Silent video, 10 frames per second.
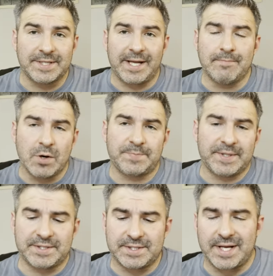again, most
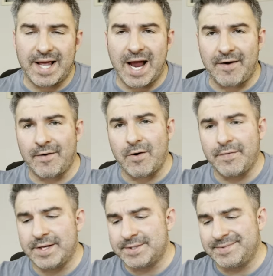business era, all
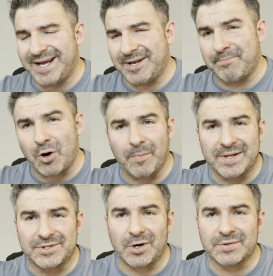these kind of
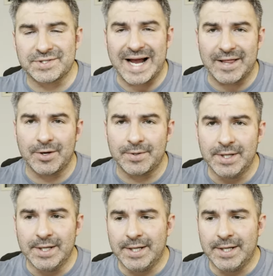departments are siloed.